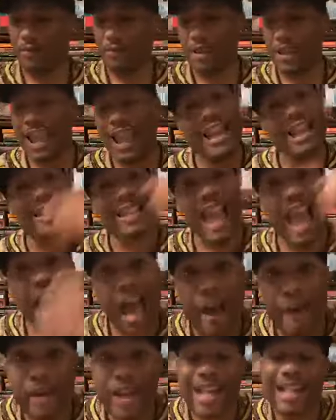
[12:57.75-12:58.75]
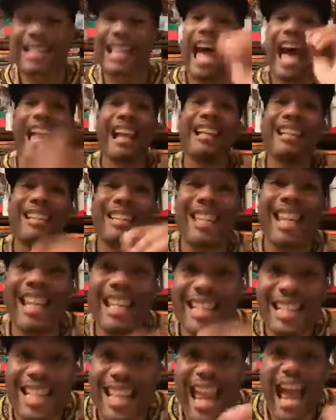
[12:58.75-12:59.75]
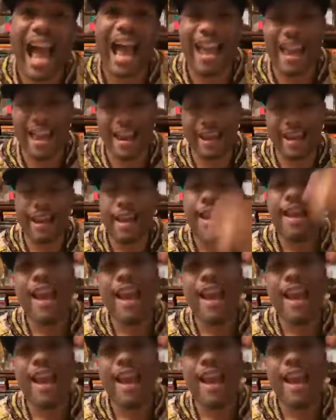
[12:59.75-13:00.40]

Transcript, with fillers: And it's evidence. I done seen CIA,